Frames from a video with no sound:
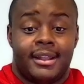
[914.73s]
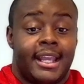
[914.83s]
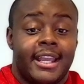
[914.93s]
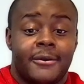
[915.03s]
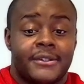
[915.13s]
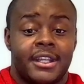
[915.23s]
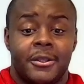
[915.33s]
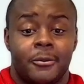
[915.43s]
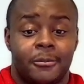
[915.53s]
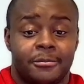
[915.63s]
They ain't gonna see
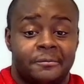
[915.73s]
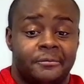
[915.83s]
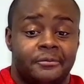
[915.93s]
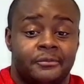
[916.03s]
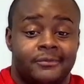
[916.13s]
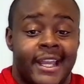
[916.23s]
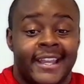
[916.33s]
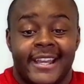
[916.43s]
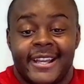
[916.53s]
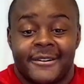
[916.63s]
you.
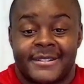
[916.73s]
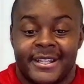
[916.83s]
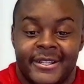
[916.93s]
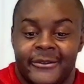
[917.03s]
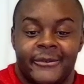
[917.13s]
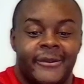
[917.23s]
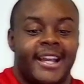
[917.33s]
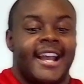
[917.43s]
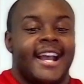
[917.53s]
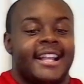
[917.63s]
They ain't gonna see you.
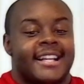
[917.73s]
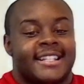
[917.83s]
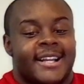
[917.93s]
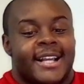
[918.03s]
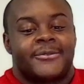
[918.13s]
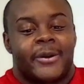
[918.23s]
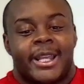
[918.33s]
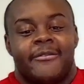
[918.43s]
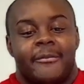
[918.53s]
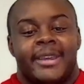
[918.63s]
That's where
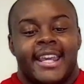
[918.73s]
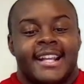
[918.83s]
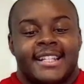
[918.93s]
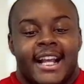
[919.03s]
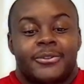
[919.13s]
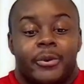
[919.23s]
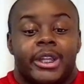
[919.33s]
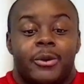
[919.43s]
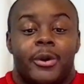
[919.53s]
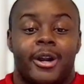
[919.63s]
it even begins. That's
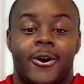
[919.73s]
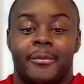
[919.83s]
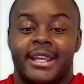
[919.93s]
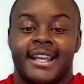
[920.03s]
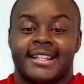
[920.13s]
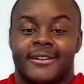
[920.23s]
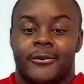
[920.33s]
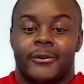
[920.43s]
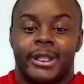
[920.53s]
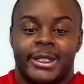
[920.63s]
really where it all begins
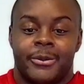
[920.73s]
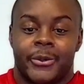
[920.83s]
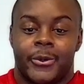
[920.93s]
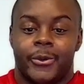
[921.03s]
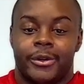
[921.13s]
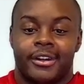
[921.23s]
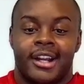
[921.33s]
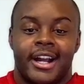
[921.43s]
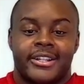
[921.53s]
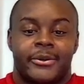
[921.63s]
on the LinkedIn Recruiter.
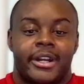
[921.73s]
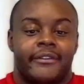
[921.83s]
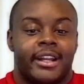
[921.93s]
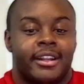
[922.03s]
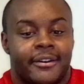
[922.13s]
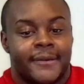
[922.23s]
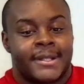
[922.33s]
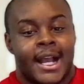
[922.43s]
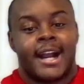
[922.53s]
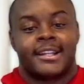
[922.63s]
To where if they're looking
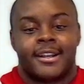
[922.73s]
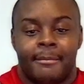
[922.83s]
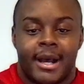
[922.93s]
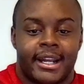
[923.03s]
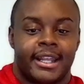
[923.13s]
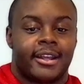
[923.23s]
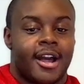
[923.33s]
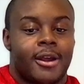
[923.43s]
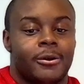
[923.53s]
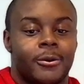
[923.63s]
for hire somebody in,
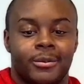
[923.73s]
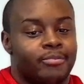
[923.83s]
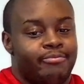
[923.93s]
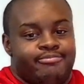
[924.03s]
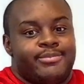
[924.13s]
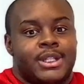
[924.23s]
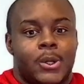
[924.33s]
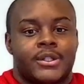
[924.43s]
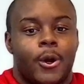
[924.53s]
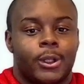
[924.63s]
I don't know,
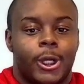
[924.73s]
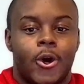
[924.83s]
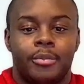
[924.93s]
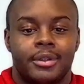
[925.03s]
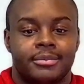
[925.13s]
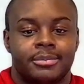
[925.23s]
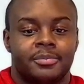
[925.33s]
Tulsa, Oklahoma,